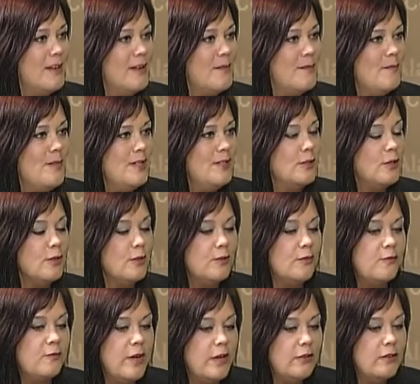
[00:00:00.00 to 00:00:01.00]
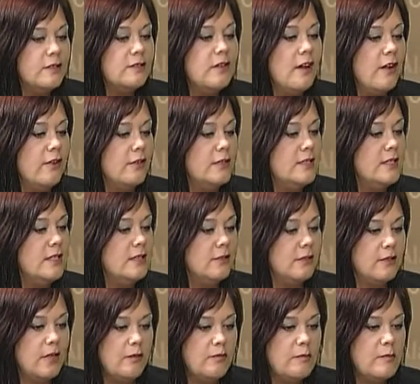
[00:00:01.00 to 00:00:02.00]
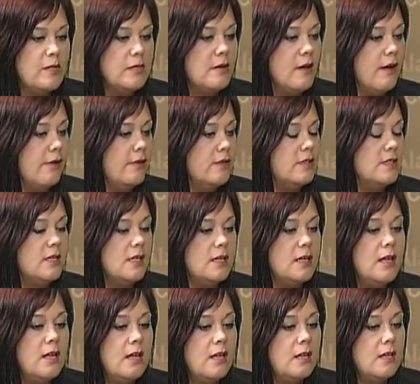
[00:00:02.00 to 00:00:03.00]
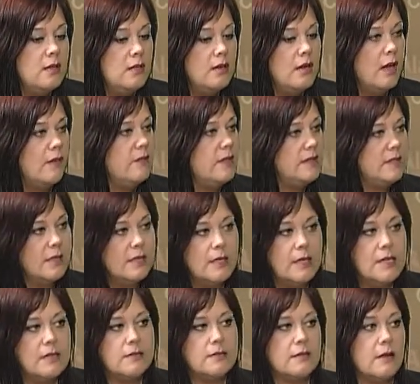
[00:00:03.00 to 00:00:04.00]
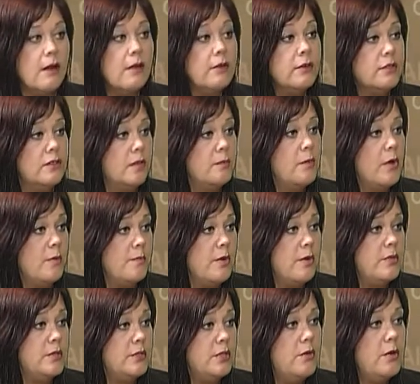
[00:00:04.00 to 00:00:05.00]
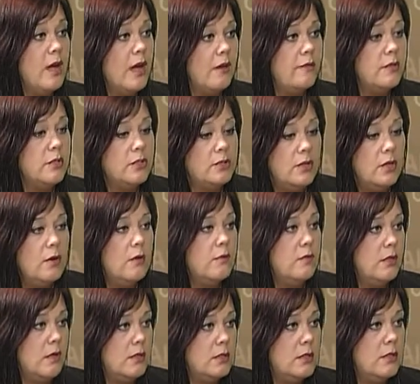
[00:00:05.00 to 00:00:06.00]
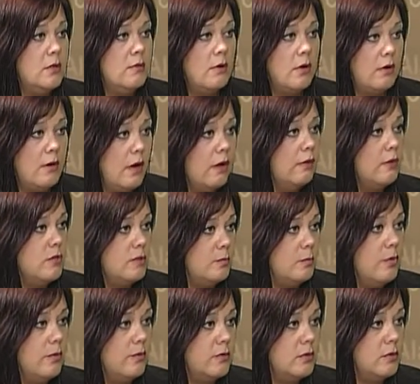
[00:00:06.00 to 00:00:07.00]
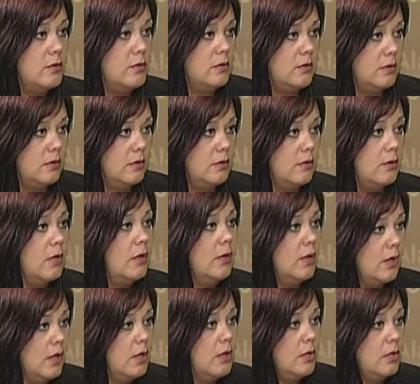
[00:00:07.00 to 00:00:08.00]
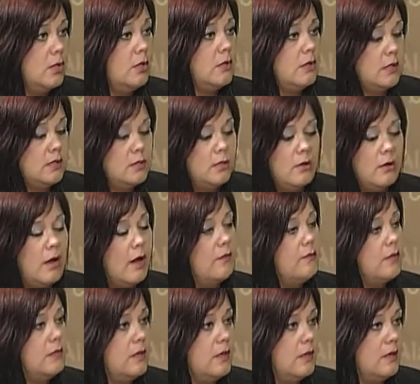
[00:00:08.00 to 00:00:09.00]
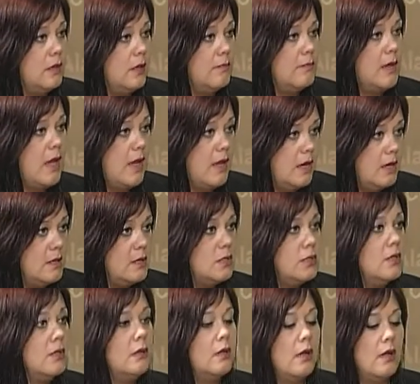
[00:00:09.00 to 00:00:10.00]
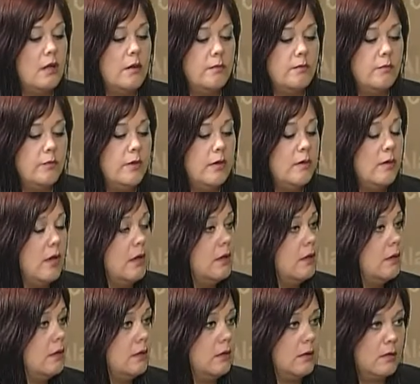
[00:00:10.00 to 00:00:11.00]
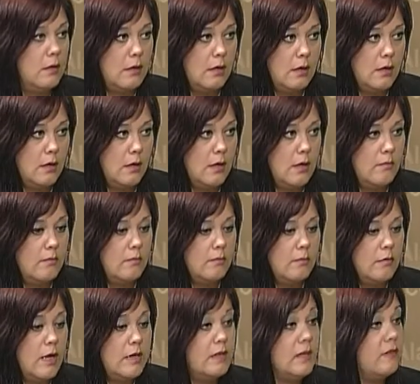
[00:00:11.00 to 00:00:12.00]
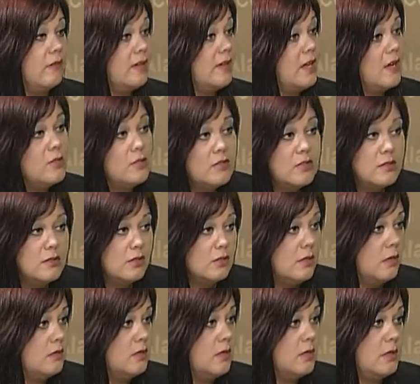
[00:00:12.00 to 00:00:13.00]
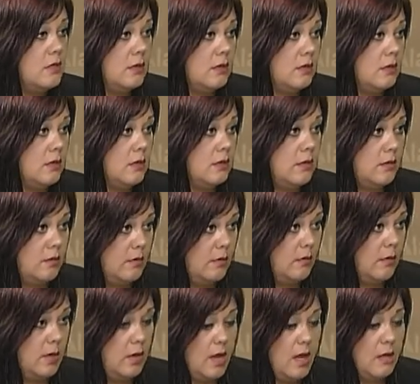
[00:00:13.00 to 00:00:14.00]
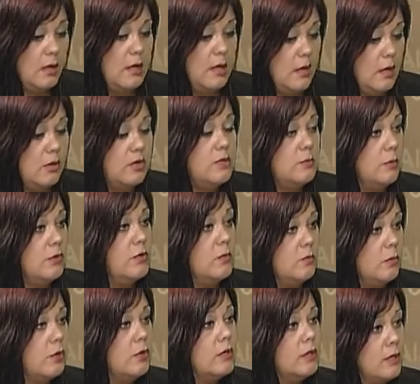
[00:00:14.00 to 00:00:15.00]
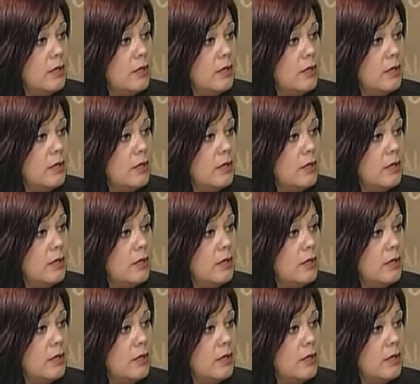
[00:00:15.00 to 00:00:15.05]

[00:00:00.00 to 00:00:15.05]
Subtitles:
These are federal dollars, these are government dollars, and it's like getting a scholarship almost. You have to show that you are eligible that you have the age, the identification to show that you're eligible to work.